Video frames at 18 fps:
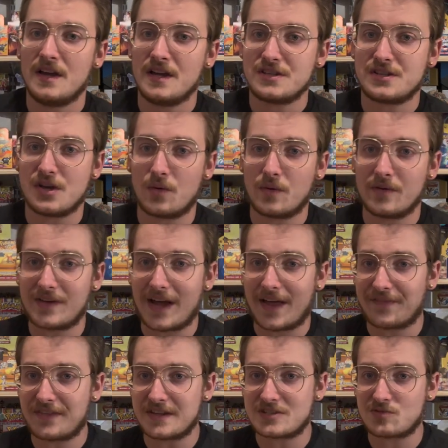So we've
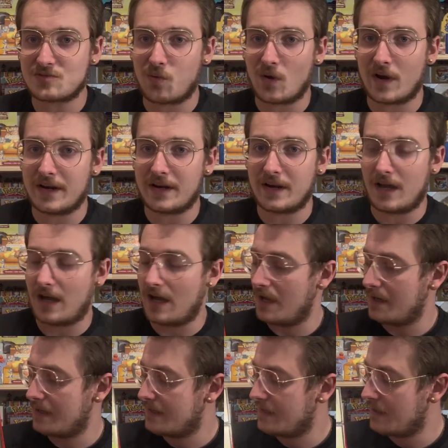got this one
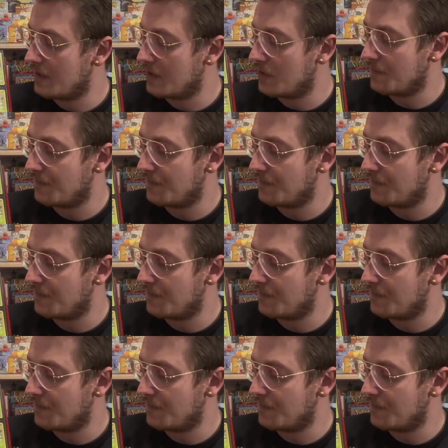uh, here.